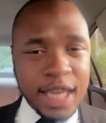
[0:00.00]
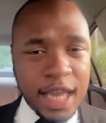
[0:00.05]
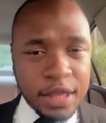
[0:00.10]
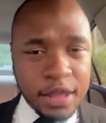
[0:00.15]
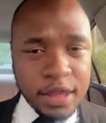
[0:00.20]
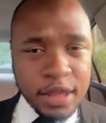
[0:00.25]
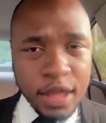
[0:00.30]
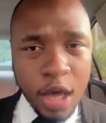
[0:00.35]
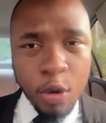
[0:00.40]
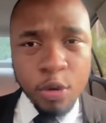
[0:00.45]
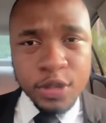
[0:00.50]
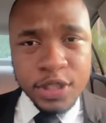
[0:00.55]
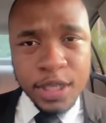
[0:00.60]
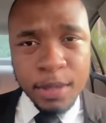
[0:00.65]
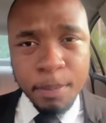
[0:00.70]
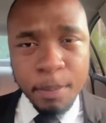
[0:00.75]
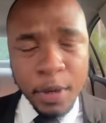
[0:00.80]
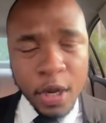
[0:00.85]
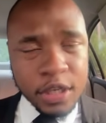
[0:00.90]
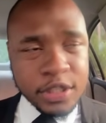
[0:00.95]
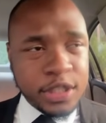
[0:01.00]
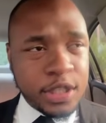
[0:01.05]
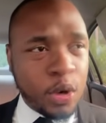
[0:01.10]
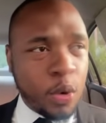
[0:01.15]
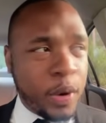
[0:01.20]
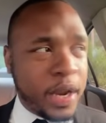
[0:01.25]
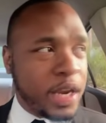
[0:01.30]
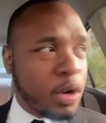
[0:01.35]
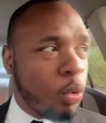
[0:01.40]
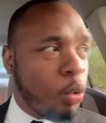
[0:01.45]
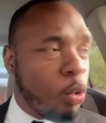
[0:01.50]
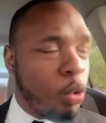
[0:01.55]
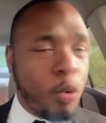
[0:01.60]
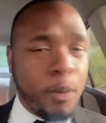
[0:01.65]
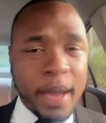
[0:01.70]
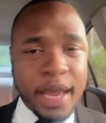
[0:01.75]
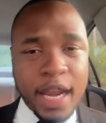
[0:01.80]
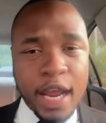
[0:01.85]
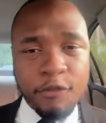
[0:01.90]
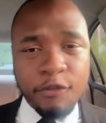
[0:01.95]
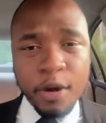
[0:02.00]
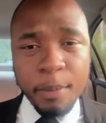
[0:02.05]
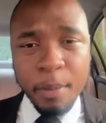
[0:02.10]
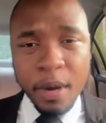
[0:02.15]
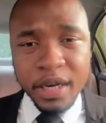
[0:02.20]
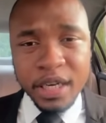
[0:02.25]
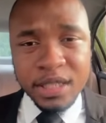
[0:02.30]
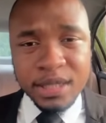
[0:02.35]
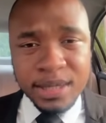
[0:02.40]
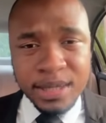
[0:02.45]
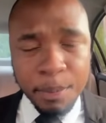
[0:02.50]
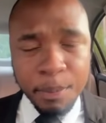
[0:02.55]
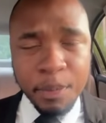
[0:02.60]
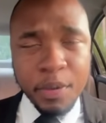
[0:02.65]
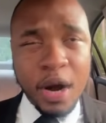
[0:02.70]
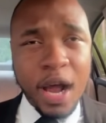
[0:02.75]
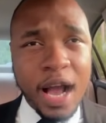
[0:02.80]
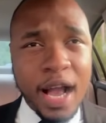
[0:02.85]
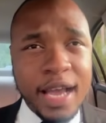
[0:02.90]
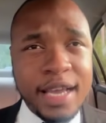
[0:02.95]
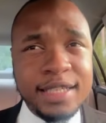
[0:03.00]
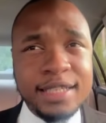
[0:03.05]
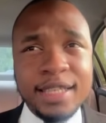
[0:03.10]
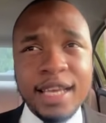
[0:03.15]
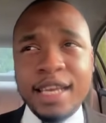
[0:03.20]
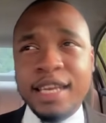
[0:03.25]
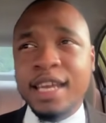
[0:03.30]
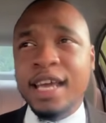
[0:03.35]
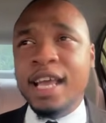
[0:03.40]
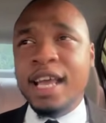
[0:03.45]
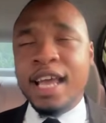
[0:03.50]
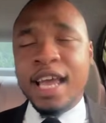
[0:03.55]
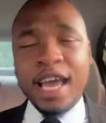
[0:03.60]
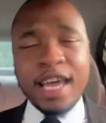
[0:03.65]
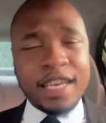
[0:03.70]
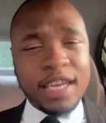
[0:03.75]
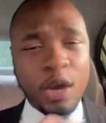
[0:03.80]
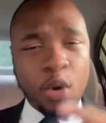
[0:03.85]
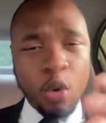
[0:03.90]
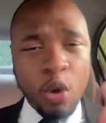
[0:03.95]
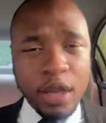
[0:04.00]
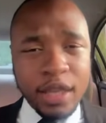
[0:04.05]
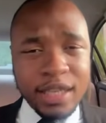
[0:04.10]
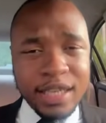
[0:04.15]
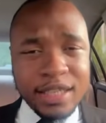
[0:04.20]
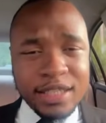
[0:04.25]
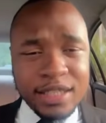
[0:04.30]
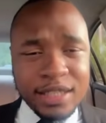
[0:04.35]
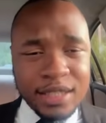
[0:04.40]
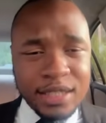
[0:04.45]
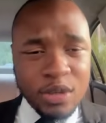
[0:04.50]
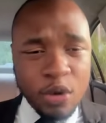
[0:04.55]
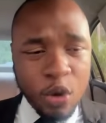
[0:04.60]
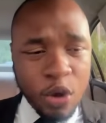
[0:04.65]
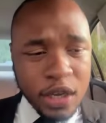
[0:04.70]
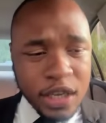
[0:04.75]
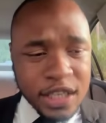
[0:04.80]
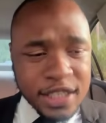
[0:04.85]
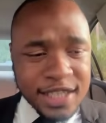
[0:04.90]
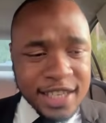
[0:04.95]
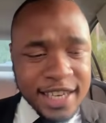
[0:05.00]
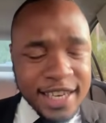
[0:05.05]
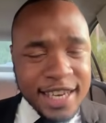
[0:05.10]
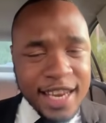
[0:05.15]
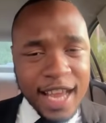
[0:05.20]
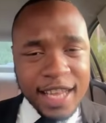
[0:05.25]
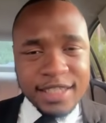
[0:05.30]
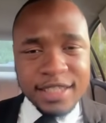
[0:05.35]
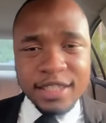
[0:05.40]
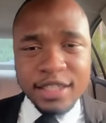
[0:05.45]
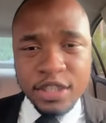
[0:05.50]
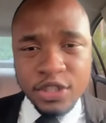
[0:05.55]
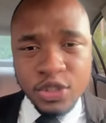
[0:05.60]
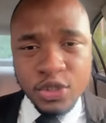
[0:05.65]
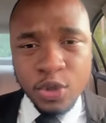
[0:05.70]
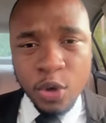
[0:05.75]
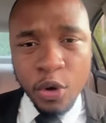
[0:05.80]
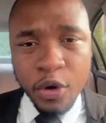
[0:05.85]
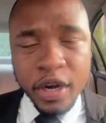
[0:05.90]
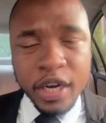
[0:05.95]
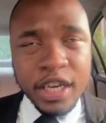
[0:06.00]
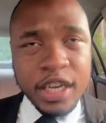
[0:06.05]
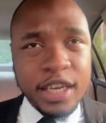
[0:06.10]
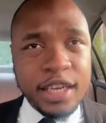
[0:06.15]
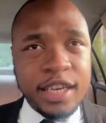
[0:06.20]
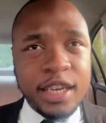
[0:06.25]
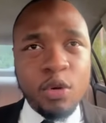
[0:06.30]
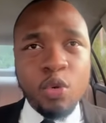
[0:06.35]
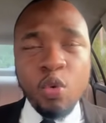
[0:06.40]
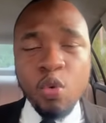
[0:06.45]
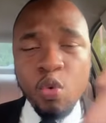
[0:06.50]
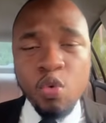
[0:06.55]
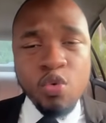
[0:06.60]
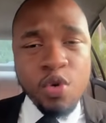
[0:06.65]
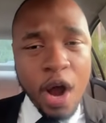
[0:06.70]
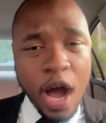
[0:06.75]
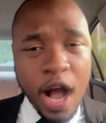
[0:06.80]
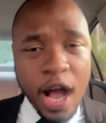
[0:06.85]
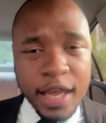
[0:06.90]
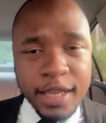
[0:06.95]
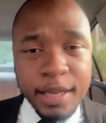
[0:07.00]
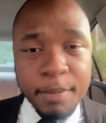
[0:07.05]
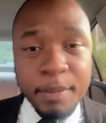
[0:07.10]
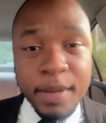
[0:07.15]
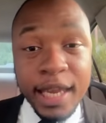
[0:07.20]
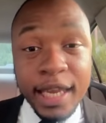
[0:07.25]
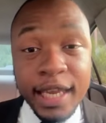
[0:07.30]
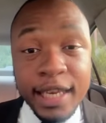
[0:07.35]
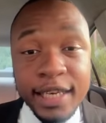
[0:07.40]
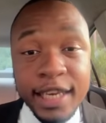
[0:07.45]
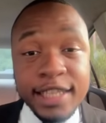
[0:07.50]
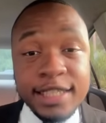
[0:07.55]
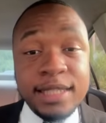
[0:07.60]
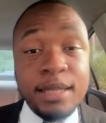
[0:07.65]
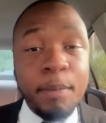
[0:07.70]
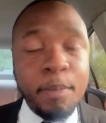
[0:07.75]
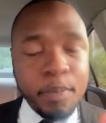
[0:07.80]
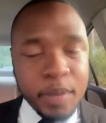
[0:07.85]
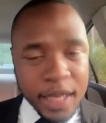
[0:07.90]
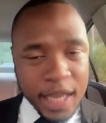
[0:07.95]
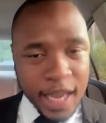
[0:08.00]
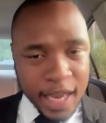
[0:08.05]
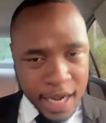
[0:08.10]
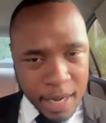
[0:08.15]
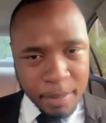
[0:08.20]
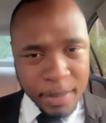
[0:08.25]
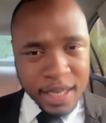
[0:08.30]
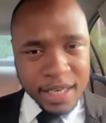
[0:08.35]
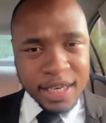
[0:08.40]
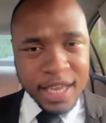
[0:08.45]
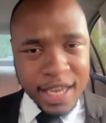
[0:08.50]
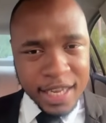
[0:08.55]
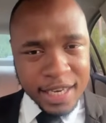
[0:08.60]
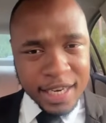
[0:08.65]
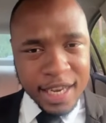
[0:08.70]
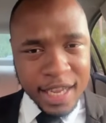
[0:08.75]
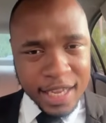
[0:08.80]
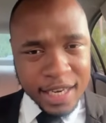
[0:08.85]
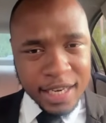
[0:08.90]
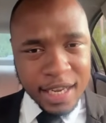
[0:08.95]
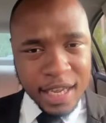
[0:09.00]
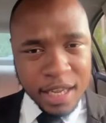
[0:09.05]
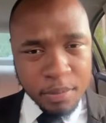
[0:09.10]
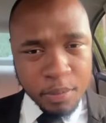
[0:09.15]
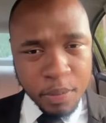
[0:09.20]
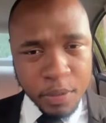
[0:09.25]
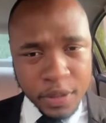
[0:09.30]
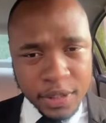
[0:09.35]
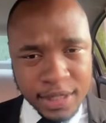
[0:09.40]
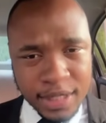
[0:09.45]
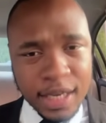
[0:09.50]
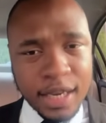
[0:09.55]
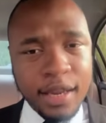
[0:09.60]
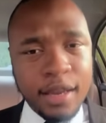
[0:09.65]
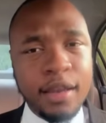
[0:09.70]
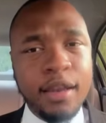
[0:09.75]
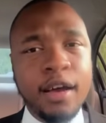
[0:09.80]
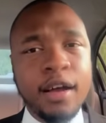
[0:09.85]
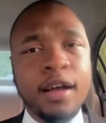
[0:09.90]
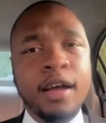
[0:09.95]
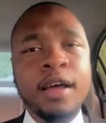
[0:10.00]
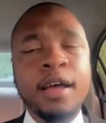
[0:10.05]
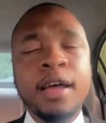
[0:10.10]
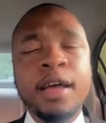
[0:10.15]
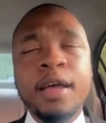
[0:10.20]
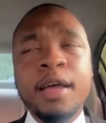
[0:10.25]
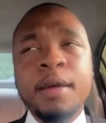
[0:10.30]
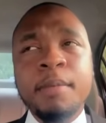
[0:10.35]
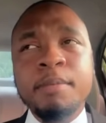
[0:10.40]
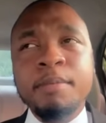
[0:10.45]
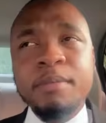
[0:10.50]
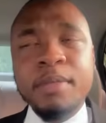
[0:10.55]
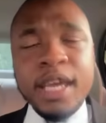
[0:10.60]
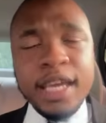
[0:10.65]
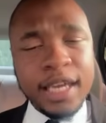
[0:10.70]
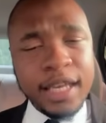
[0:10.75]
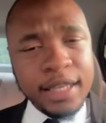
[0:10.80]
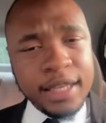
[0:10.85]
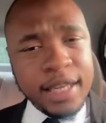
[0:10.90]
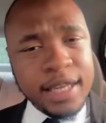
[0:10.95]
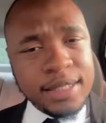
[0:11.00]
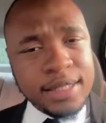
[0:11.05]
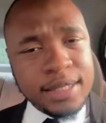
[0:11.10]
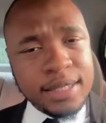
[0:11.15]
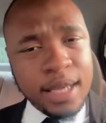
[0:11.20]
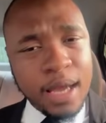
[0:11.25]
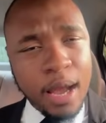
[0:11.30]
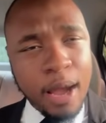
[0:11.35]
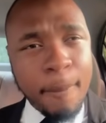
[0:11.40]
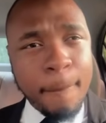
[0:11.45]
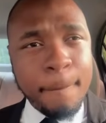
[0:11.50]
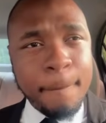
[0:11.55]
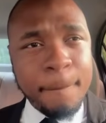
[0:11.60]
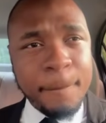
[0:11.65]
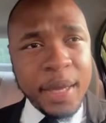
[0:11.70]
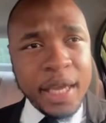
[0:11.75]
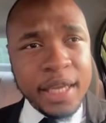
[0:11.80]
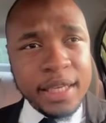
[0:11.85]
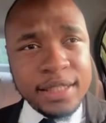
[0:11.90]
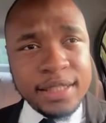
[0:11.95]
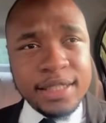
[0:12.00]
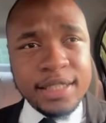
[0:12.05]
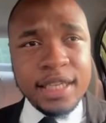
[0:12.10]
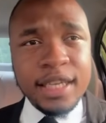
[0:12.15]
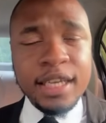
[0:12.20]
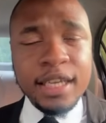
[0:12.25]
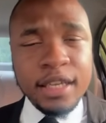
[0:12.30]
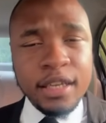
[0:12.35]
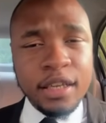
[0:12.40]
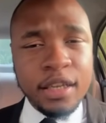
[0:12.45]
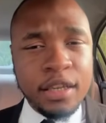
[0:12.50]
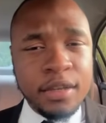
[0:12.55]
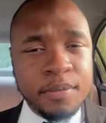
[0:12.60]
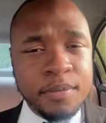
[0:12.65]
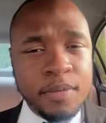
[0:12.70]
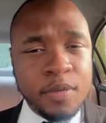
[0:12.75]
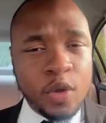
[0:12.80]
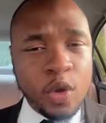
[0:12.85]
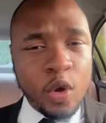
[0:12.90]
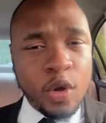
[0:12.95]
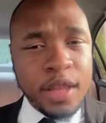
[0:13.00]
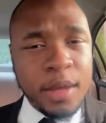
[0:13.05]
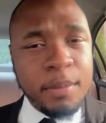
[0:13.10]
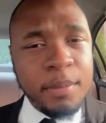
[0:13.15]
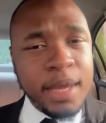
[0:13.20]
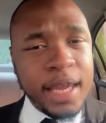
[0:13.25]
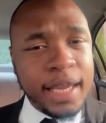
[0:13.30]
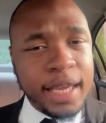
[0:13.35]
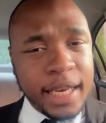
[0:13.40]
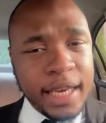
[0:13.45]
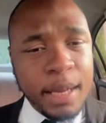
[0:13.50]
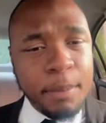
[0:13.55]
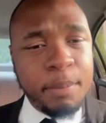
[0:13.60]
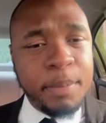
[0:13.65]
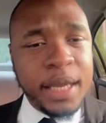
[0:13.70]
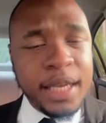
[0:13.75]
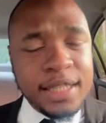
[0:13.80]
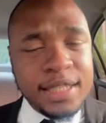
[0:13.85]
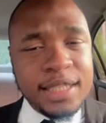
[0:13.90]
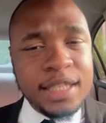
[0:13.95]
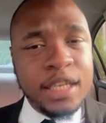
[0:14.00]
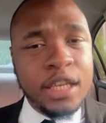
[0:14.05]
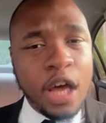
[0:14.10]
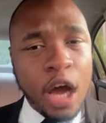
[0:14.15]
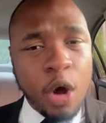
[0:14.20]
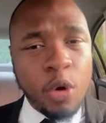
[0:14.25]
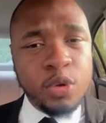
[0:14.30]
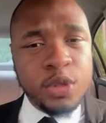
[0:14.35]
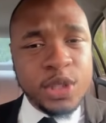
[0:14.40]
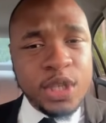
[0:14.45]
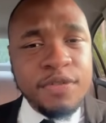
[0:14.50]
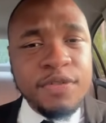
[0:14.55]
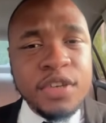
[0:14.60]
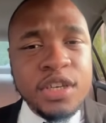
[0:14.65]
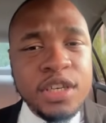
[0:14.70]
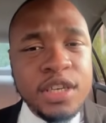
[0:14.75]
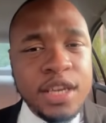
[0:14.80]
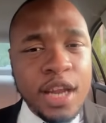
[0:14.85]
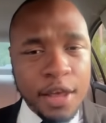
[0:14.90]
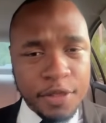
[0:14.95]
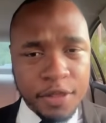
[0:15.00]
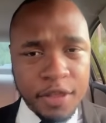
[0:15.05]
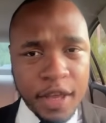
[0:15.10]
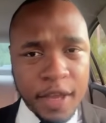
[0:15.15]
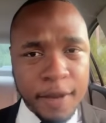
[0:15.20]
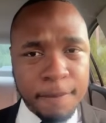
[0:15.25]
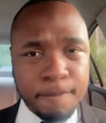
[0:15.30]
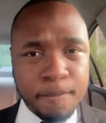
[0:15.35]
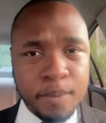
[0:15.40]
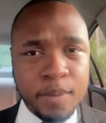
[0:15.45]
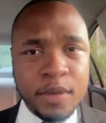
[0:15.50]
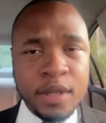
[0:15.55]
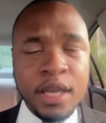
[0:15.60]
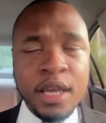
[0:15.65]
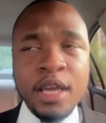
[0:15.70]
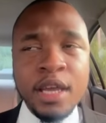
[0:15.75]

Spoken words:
10,000 plus going home and everybody's surprised and all this Nancy story, the hoorah, the making this, the PNM in particular, making this a big deal, or they're making a big deal out of nothing.